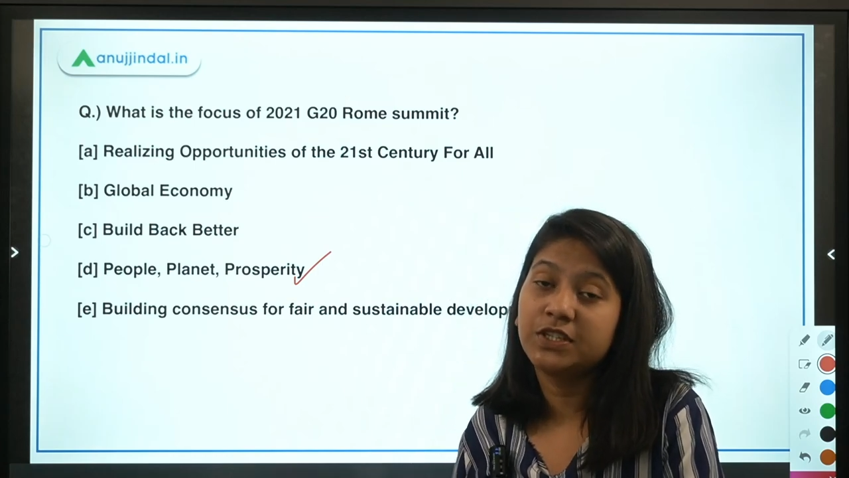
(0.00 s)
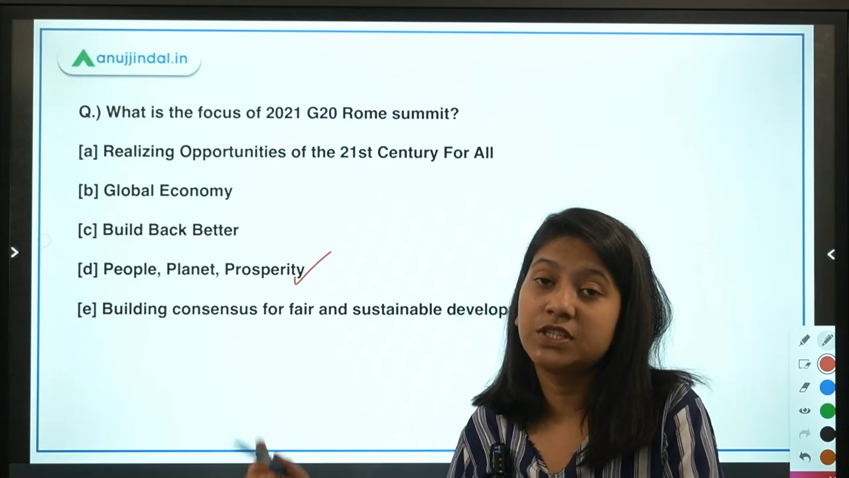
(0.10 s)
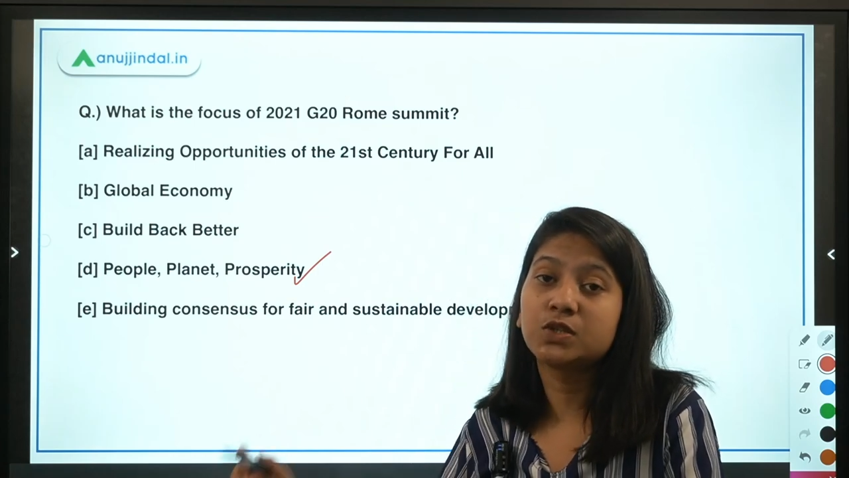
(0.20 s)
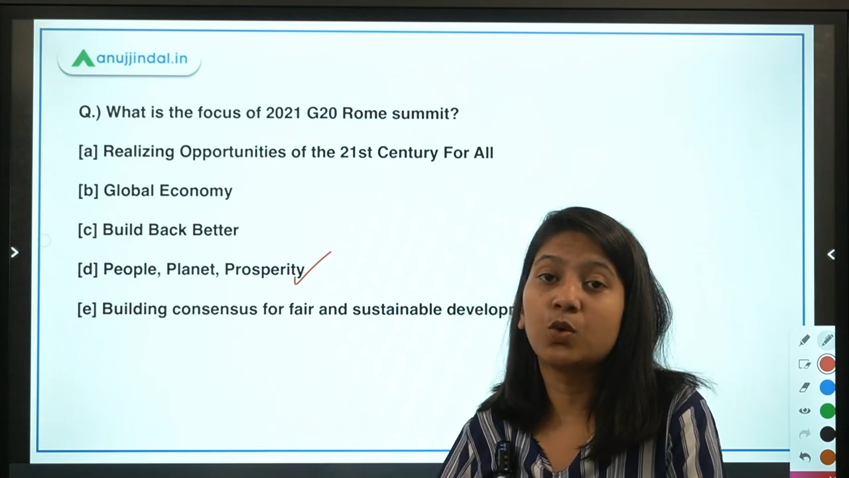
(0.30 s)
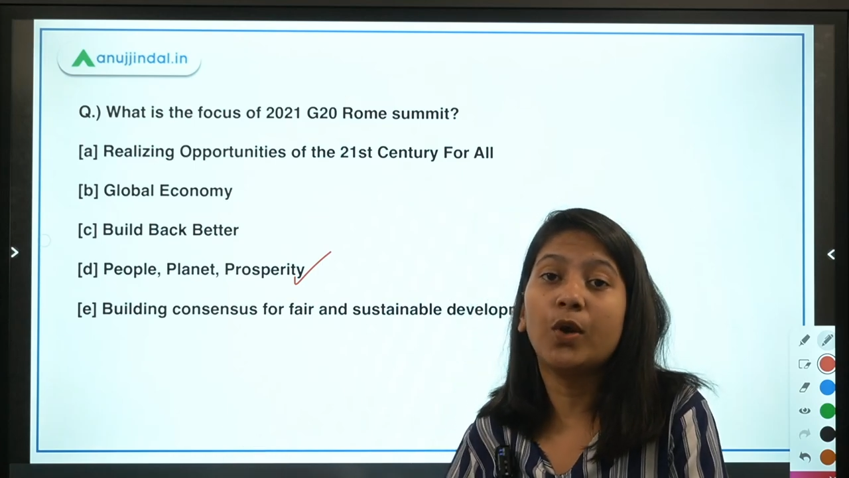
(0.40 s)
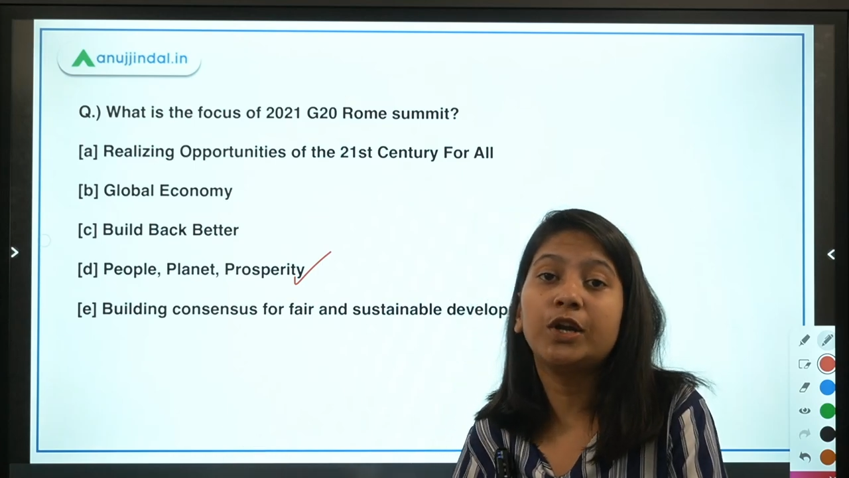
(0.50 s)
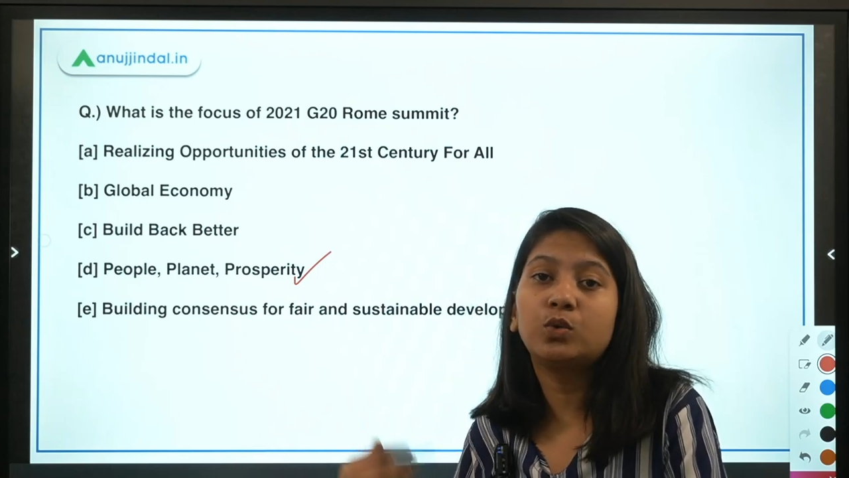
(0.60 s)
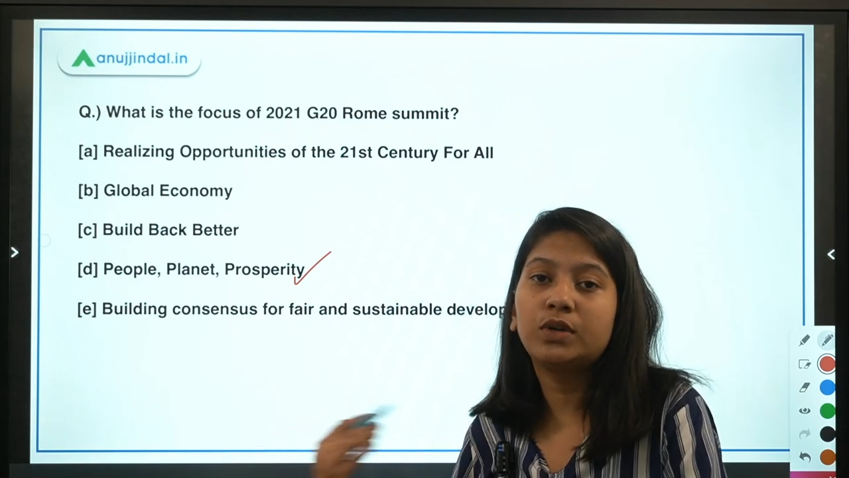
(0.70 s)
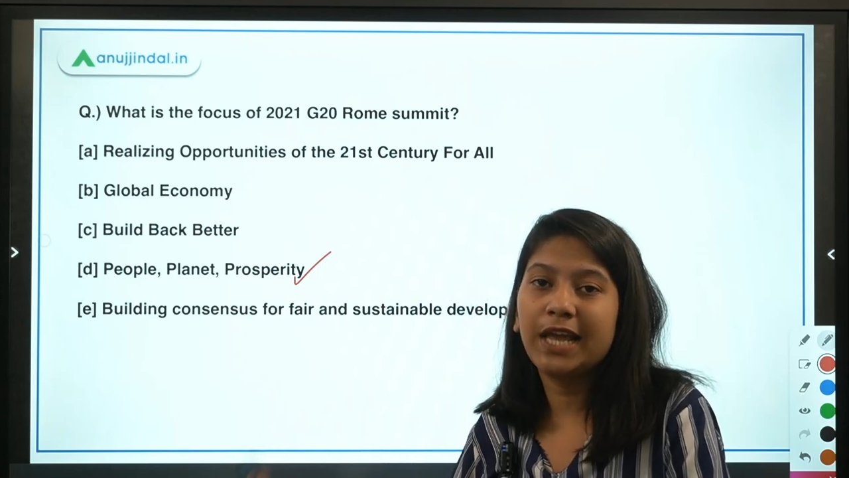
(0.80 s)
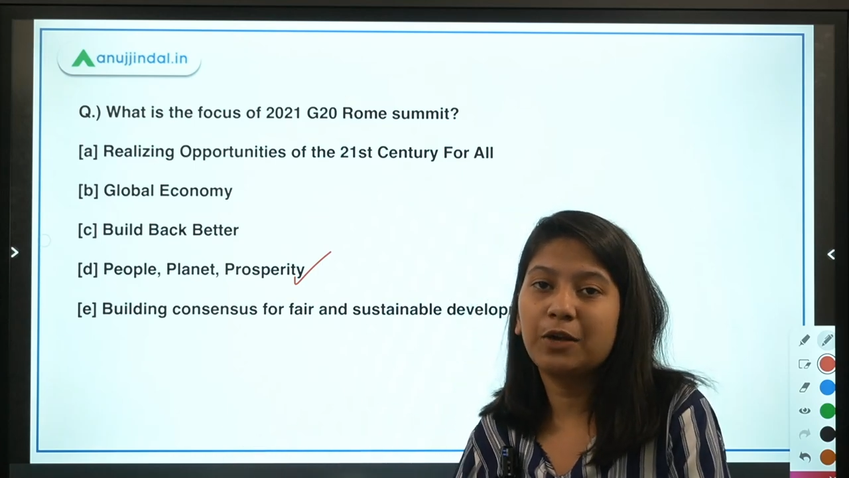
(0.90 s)
which is going
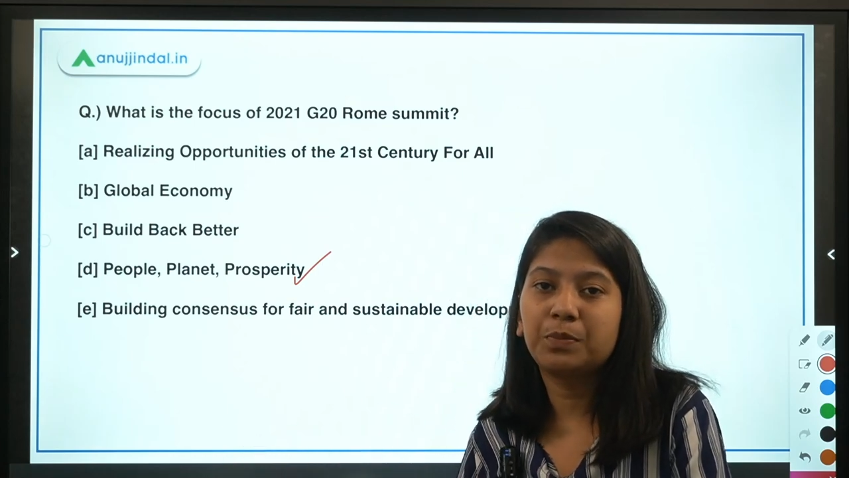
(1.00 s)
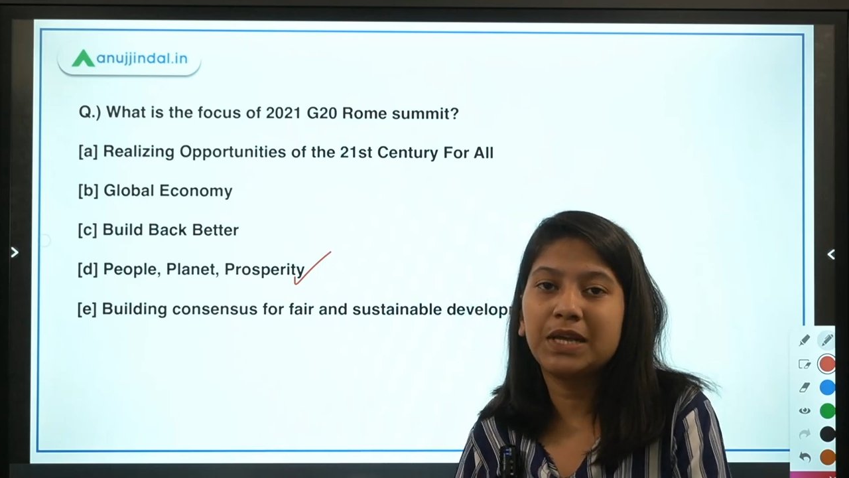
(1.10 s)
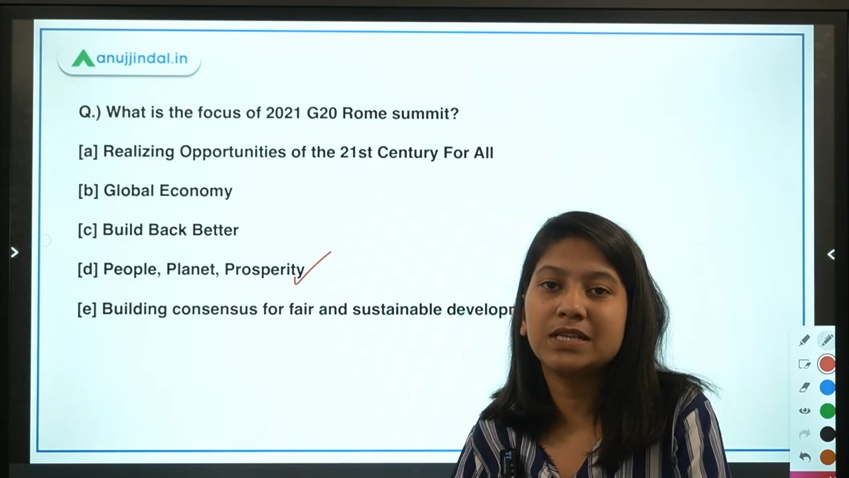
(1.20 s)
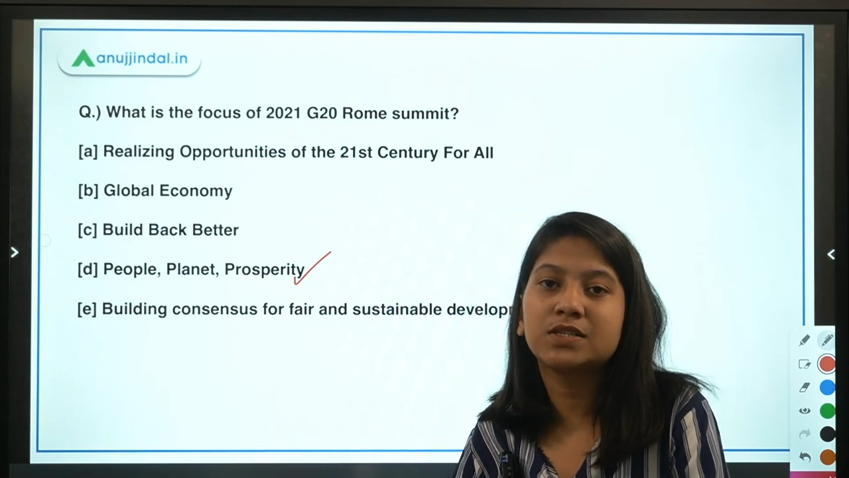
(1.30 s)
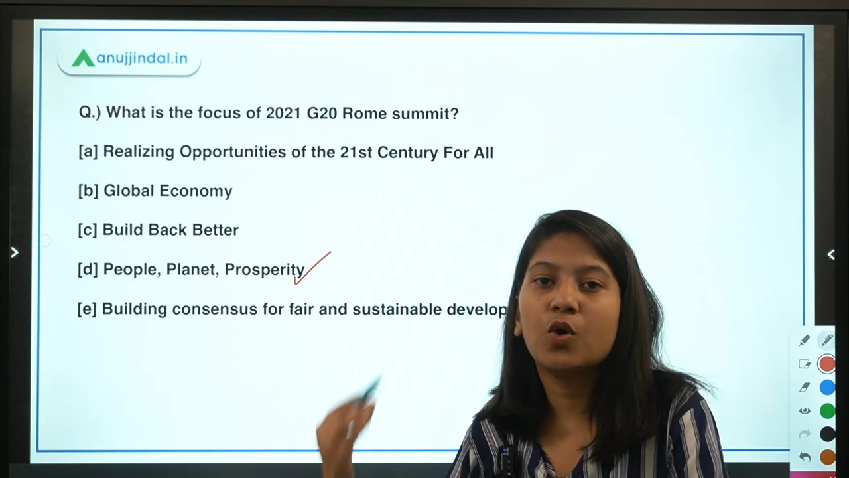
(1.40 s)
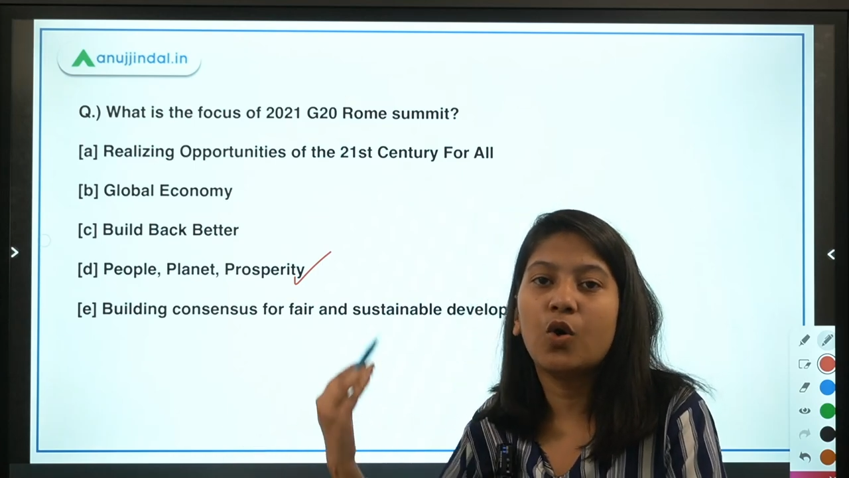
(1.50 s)
to take place